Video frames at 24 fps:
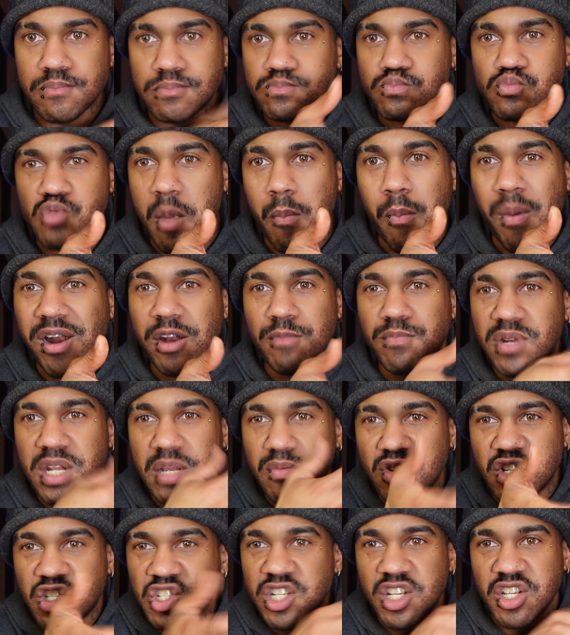they might have been
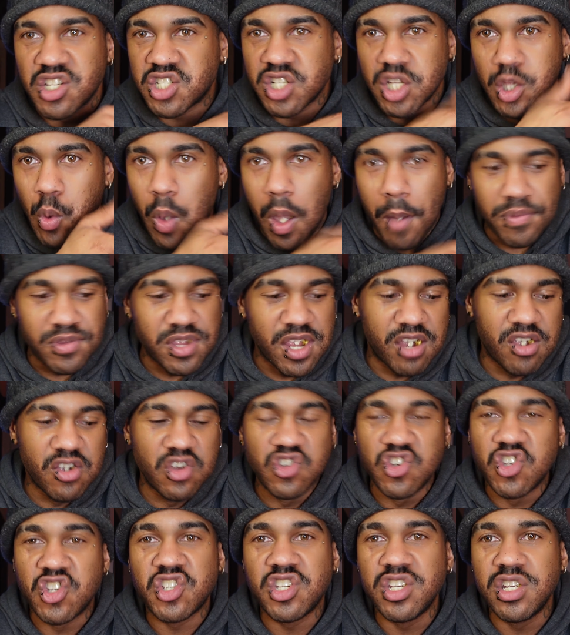able to see a silhouette, but they
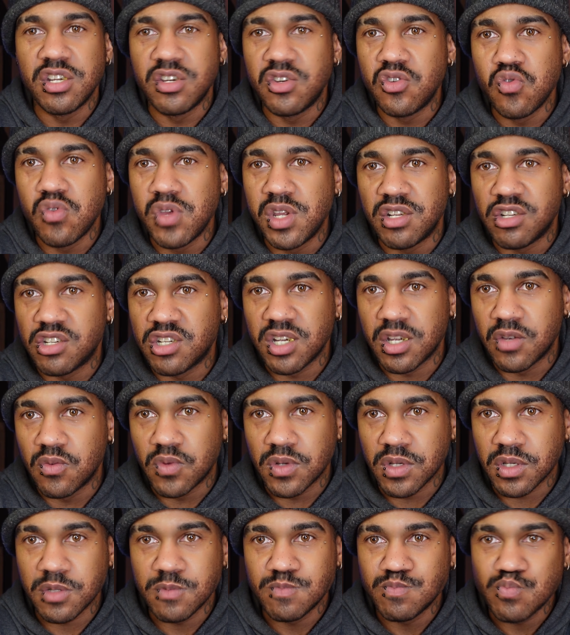couldn't just see a dude eating chicken
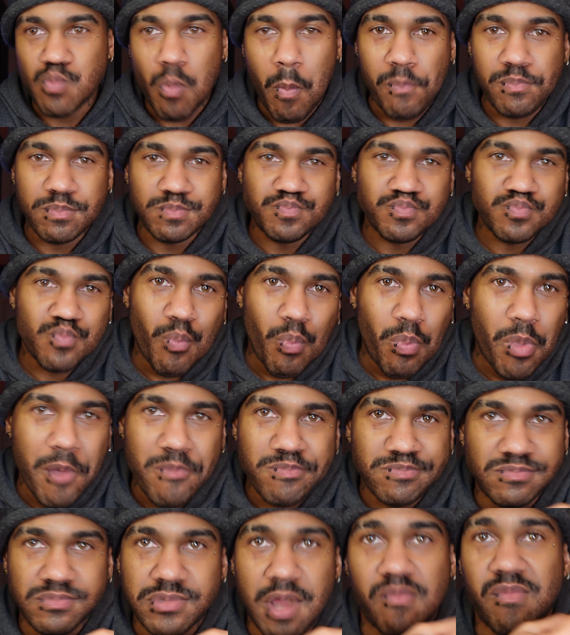wings.
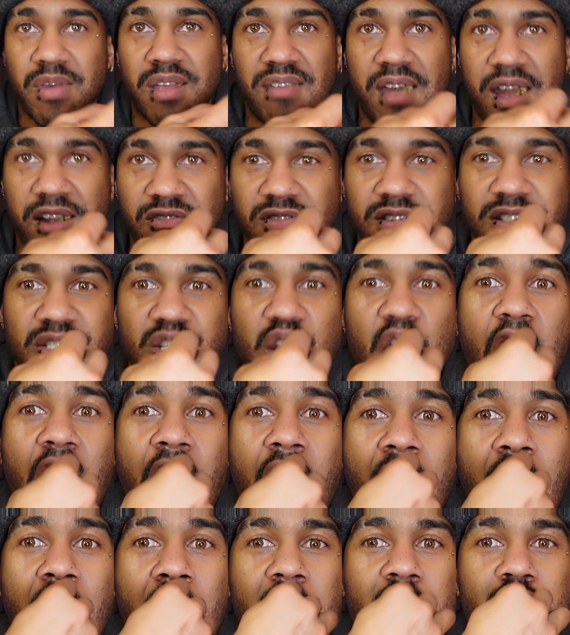I'm not that crazy.
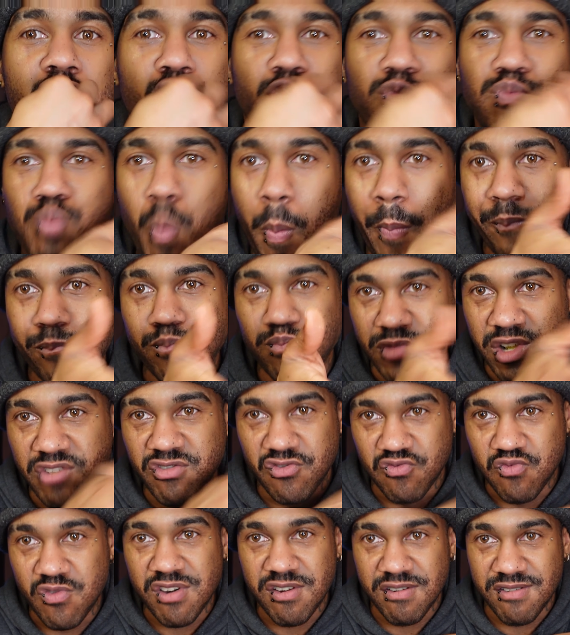I
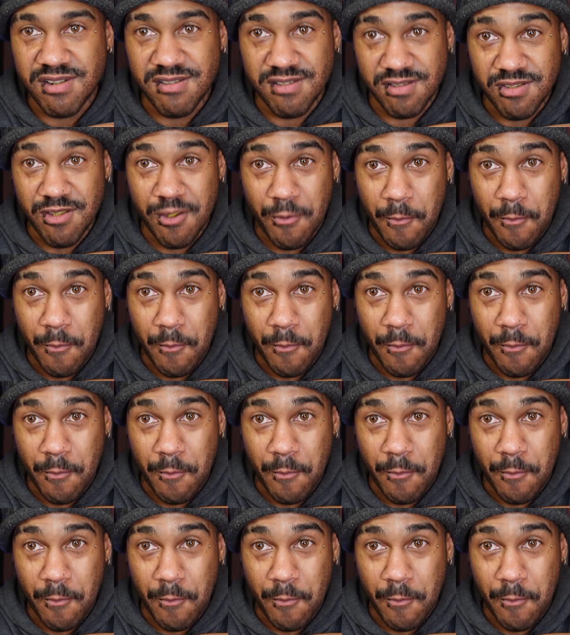just want y'all to